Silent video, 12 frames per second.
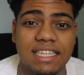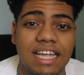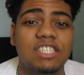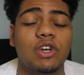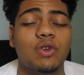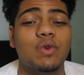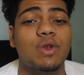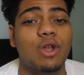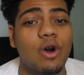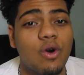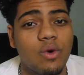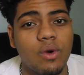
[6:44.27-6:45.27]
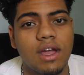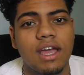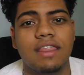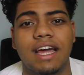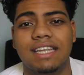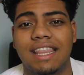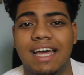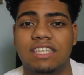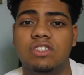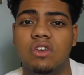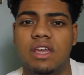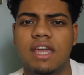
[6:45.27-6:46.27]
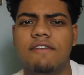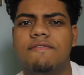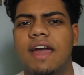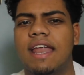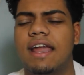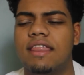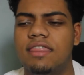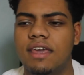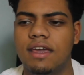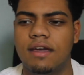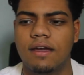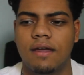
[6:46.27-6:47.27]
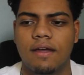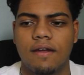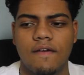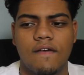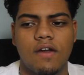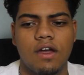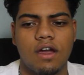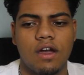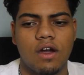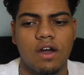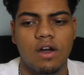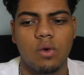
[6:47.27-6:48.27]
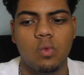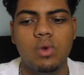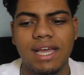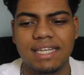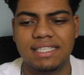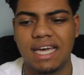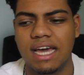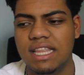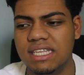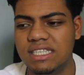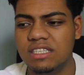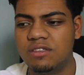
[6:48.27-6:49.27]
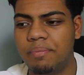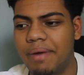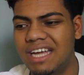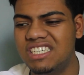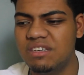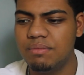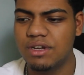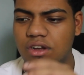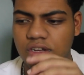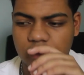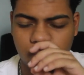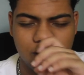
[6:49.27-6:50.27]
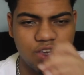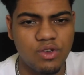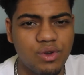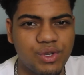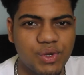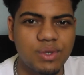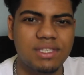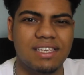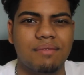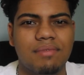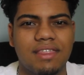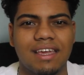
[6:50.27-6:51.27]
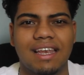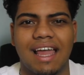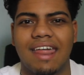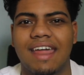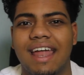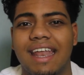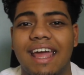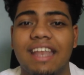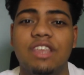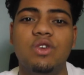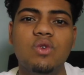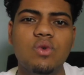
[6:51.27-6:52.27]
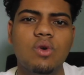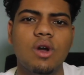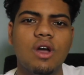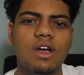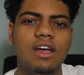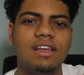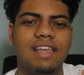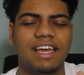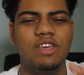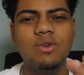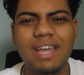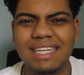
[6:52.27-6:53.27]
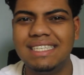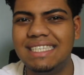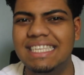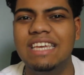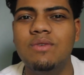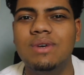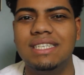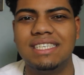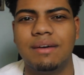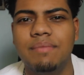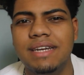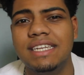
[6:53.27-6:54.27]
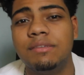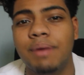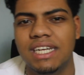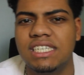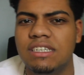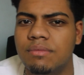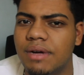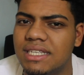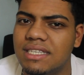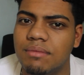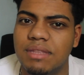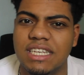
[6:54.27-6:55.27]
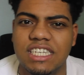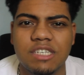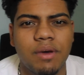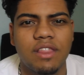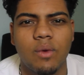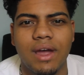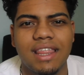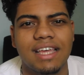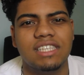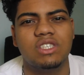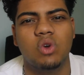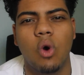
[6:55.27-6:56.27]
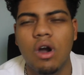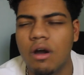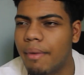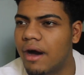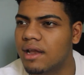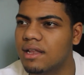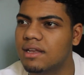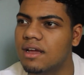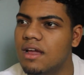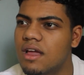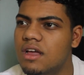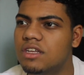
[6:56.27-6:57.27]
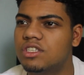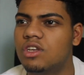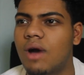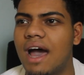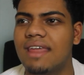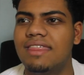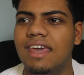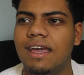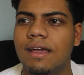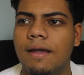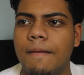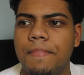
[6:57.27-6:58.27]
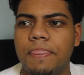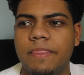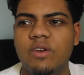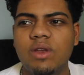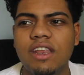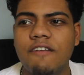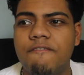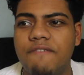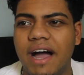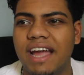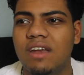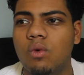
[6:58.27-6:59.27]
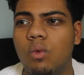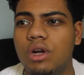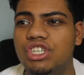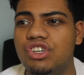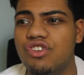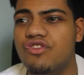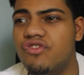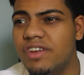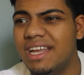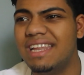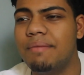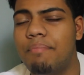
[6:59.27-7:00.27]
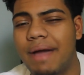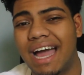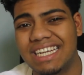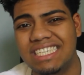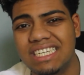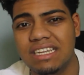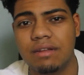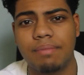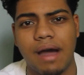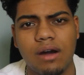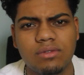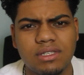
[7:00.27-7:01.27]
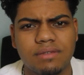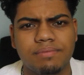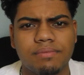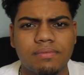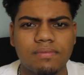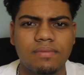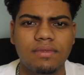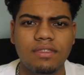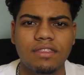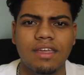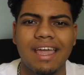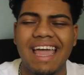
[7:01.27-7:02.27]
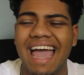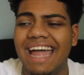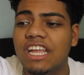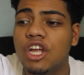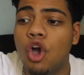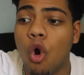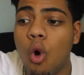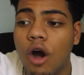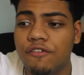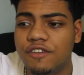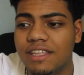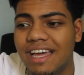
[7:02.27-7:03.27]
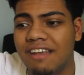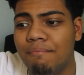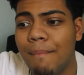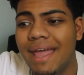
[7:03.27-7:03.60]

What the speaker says: That's how you know that that's your gift. And I think we can tie this into passion, because when you do something like that and you can see when somebody's passionate about something just by the way they talk about it. So I think you need to find what you're really passionate about and go after that.